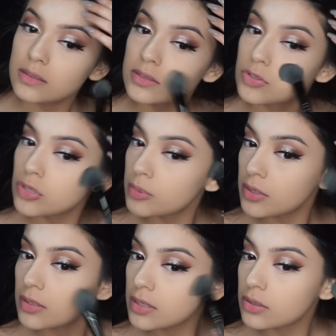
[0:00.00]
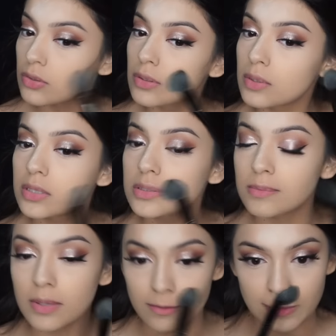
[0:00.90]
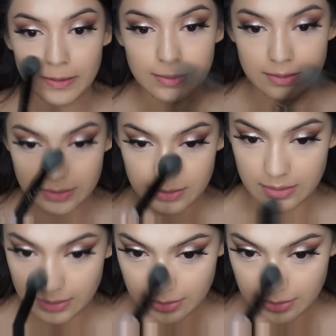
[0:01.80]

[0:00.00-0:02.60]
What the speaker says: distribute it through the rest of my face.